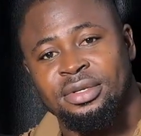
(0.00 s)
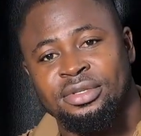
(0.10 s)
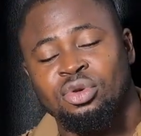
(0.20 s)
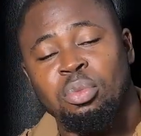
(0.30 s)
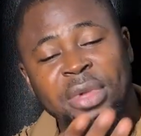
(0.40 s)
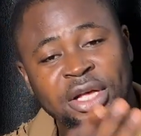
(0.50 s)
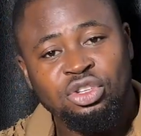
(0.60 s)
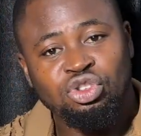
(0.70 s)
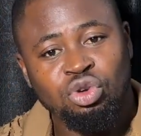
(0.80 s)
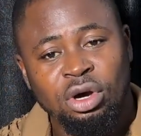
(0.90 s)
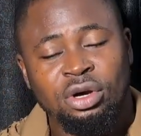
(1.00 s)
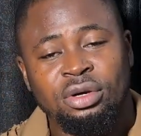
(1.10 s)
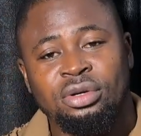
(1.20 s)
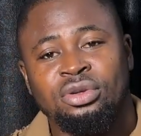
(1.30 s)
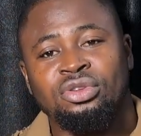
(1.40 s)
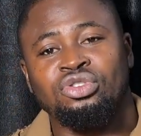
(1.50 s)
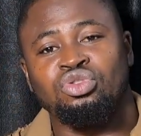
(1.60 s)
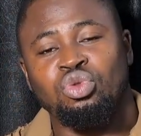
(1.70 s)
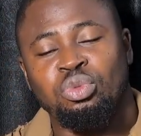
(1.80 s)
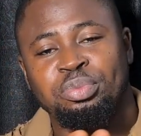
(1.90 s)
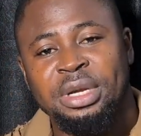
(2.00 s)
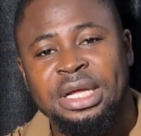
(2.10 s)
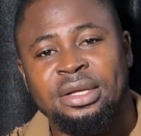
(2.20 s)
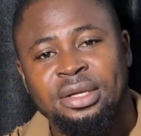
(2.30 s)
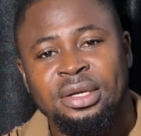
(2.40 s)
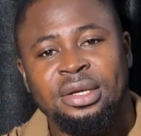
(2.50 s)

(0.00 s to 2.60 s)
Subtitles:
So make sure you play